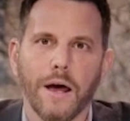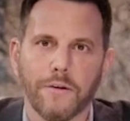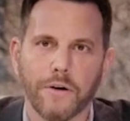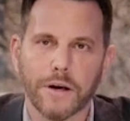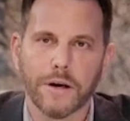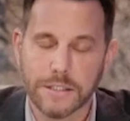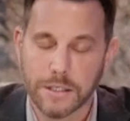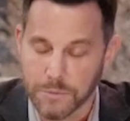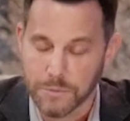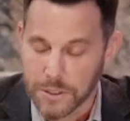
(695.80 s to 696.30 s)
and the
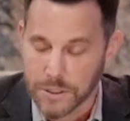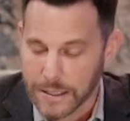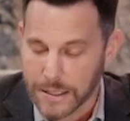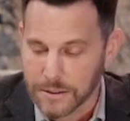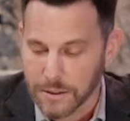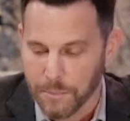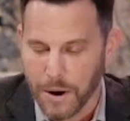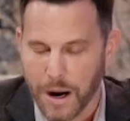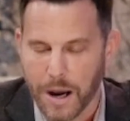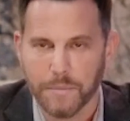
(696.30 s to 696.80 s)
rest of them. So
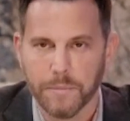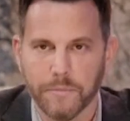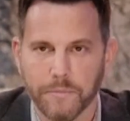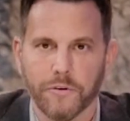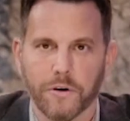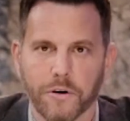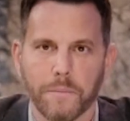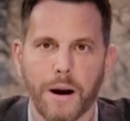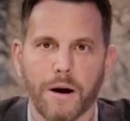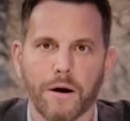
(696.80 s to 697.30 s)
that's a problem
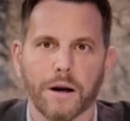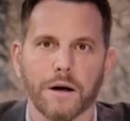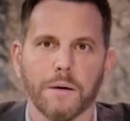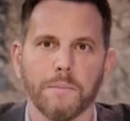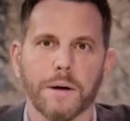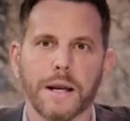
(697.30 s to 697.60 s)
for America.